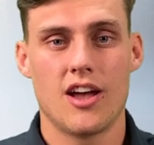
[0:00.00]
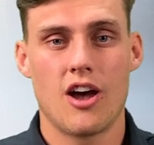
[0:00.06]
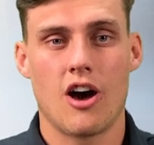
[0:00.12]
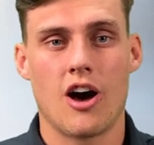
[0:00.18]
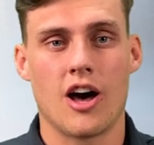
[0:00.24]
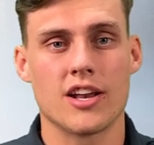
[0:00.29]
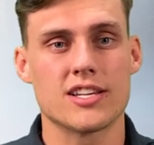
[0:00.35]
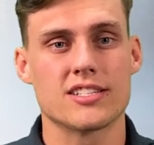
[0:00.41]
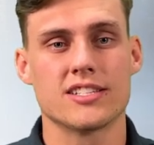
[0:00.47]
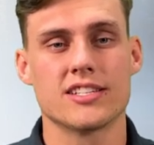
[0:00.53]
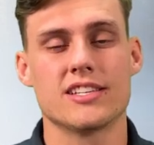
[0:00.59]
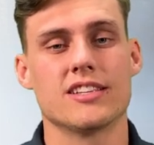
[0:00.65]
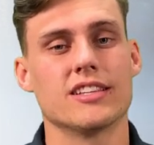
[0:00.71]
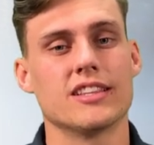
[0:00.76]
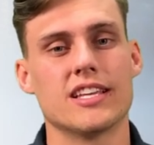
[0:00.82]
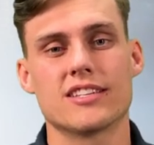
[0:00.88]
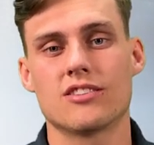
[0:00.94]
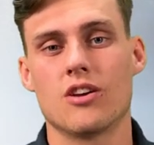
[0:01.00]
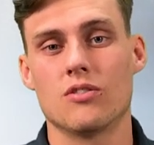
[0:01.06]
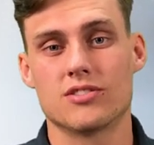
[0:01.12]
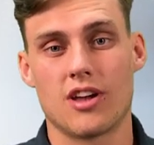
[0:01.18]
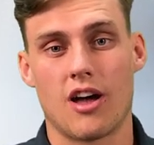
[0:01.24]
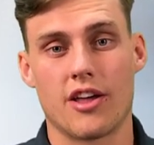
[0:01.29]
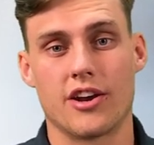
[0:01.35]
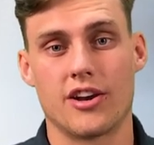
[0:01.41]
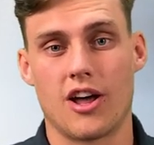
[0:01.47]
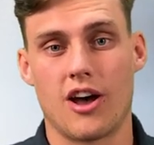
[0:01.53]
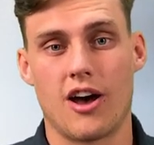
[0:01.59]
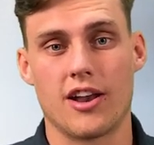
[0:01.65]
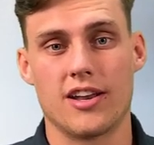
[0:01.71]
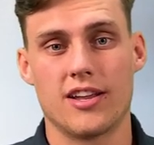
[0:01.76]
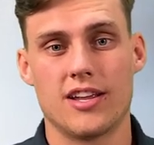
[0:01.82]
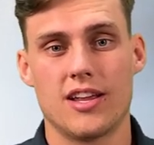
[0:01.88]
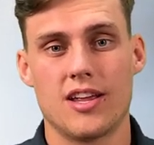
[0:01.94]
Honestly, the list goes on and
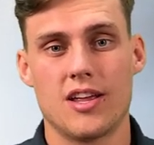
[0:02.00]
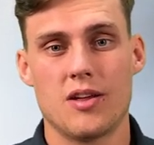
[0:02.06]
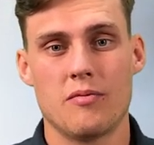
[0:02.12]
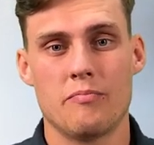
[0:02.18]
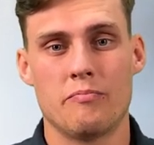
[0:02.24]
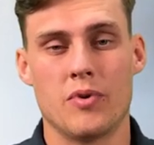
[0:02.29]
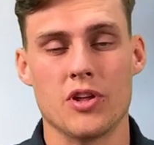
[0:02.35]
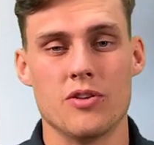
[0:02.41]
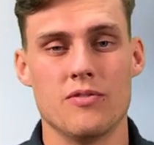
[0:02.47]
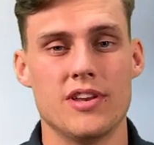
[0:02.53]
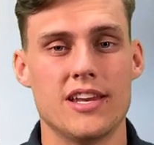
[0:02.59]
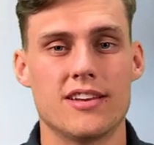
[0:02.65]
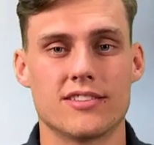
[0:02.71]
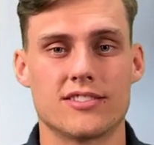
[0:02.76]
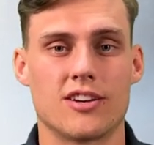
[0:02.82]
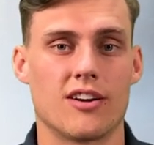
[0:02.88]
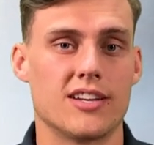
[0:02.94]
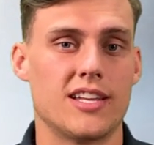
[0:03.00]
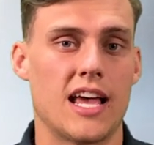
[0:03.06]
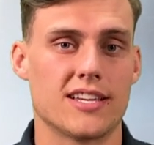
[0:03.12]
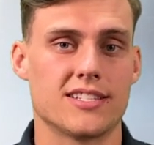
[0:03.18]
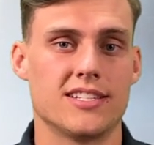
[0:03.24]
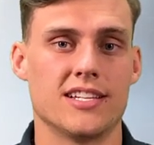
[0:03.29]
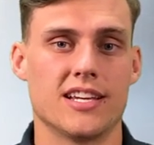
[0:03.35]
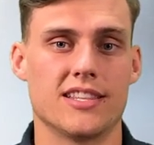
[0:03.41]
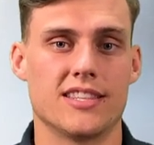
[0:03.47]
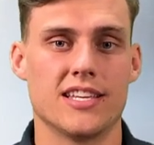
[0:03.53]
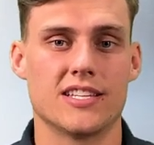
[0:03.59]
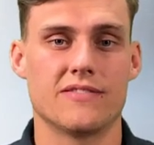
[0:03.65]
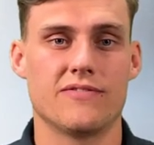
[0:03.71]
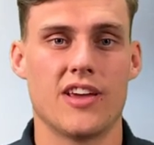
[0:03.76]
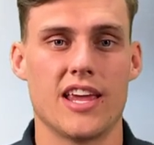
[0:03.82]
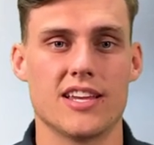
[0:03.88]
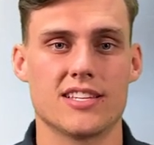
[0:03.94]
on, but you need to start testing at this
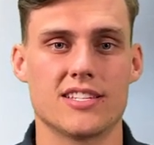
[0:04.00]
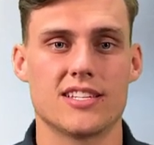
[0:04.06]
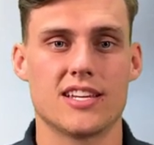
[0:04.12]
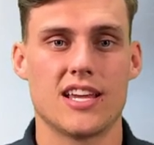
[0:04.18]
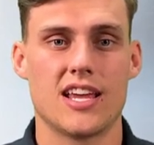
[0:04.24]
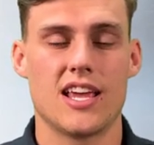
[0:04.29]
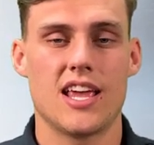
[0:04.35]
phase.